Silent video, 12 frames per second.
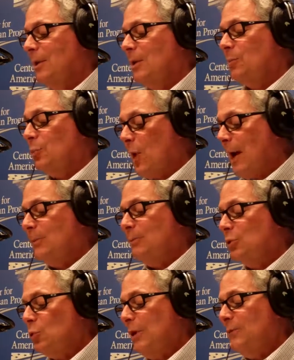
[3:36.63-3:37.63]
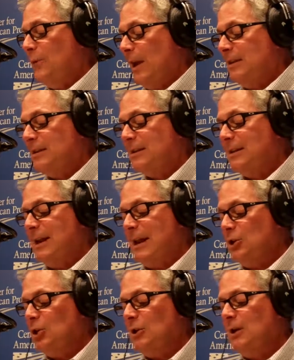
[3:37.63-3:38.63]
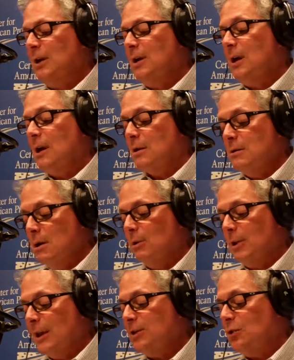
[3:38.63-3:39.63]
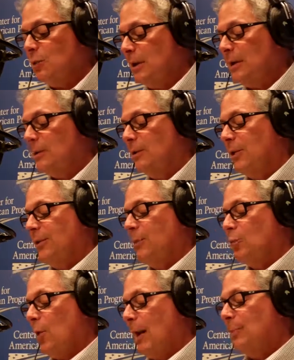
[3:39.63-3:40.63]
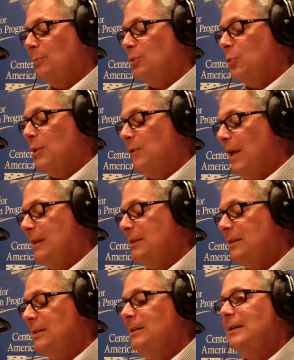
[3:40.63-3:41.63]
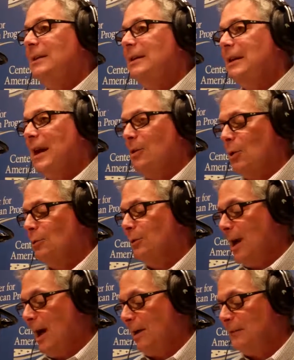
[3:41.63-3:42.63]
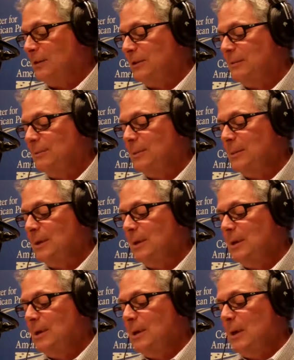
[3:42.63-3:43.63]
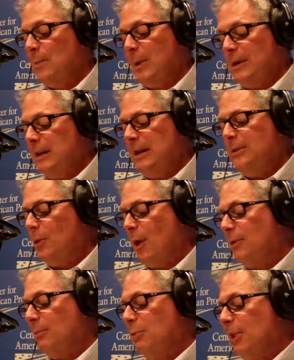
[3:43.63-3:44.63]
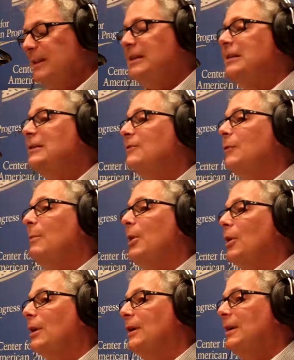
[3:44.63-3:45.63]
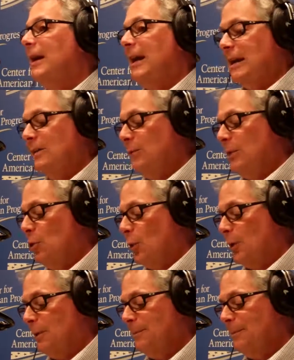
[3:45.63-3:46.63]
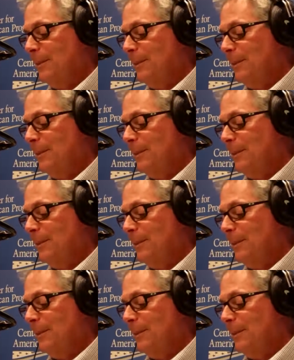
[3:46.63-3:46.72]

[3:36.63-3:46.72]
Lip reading: The problems we face as a nation are no less critical than the problems we face in our own lives. But neither are the blessings of America any fewer.